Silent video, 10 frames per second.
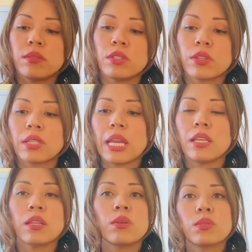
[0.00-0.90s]
You're
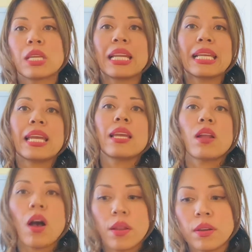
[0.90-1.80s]
gaining who's getting hit
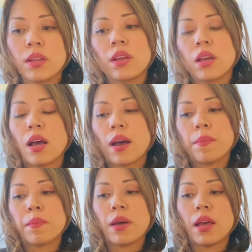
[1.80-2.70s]
on
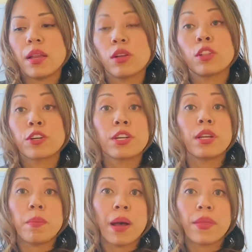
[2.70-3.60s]
um, and alerted
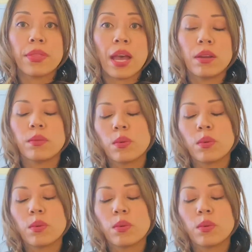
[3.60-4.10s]
about that.